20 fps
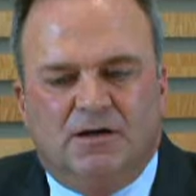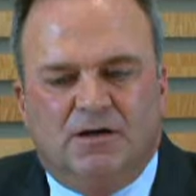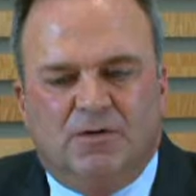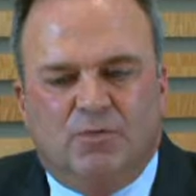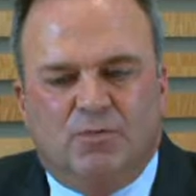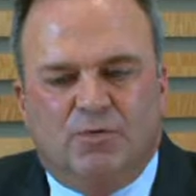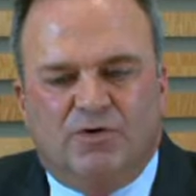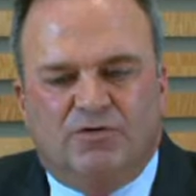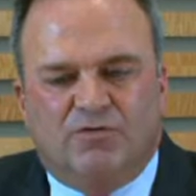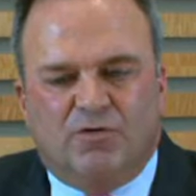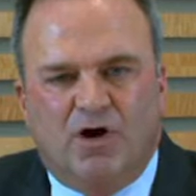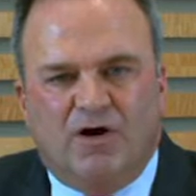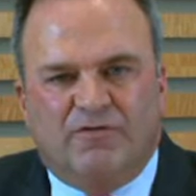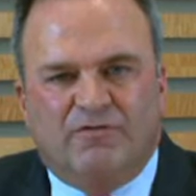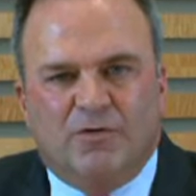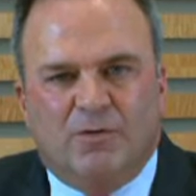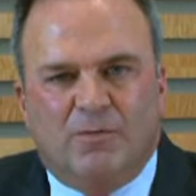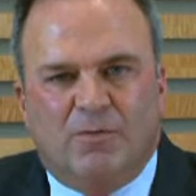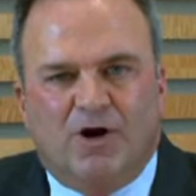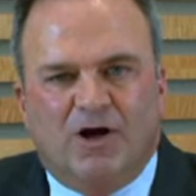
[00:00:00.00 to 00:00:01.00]
withdrawn
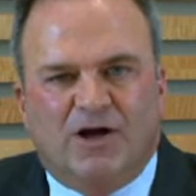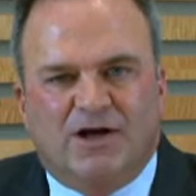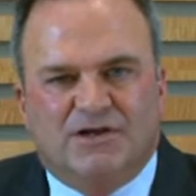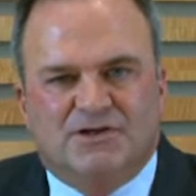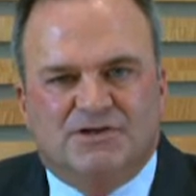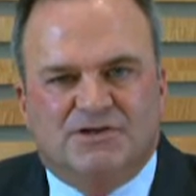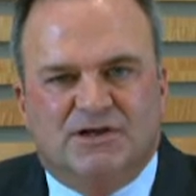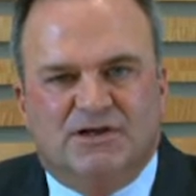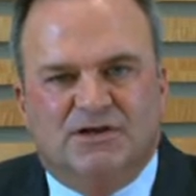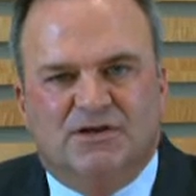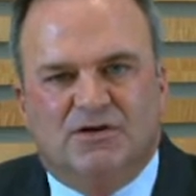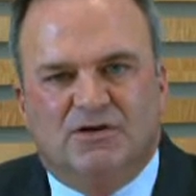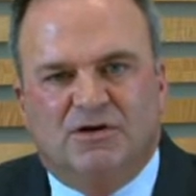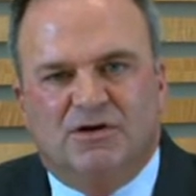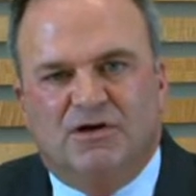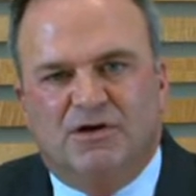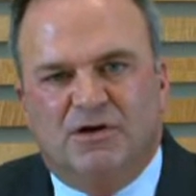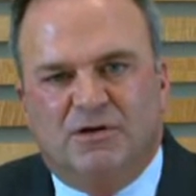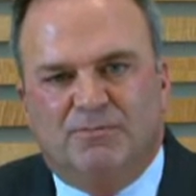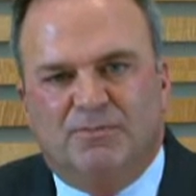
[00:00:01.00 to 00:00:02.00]
from the markets
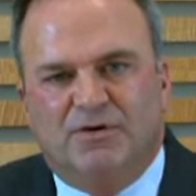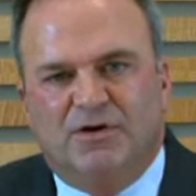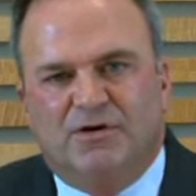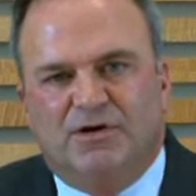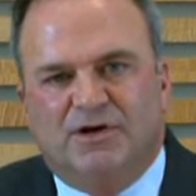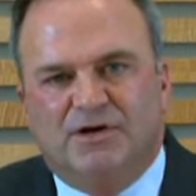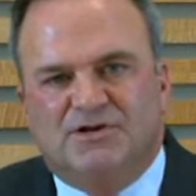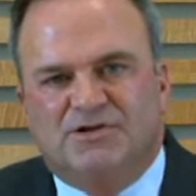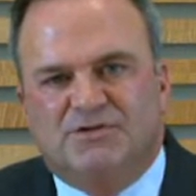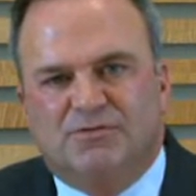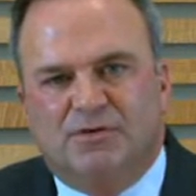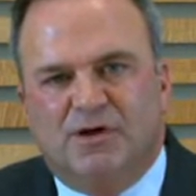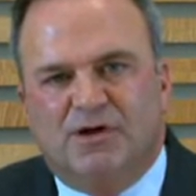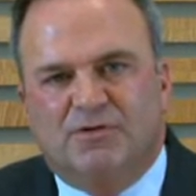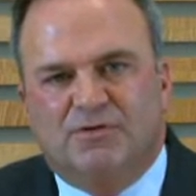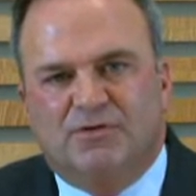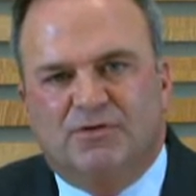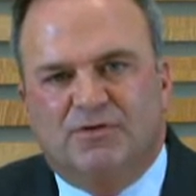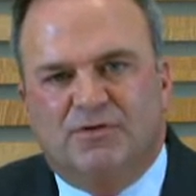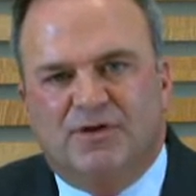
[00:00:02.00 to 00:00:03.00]
in periods
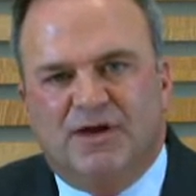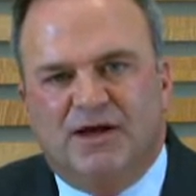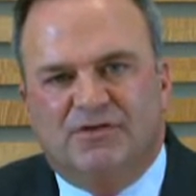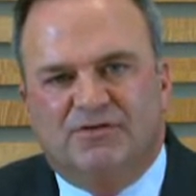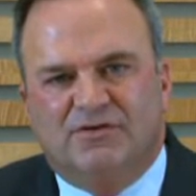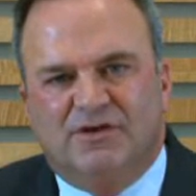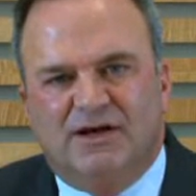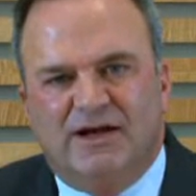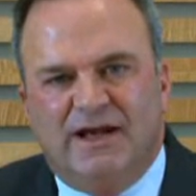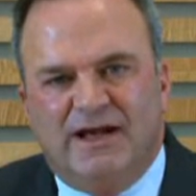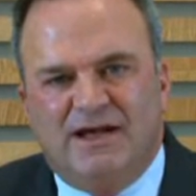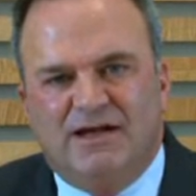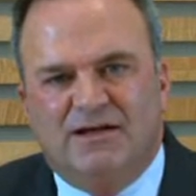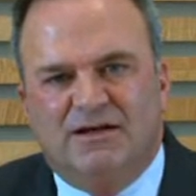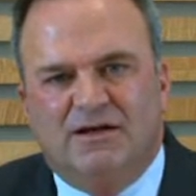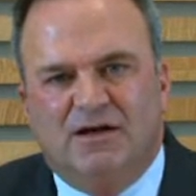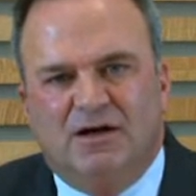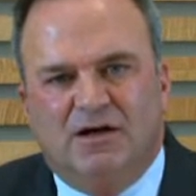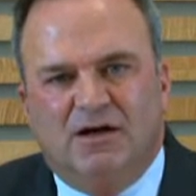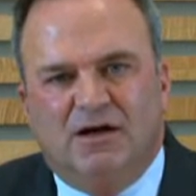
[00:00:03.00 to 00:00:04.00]
throughout 2008,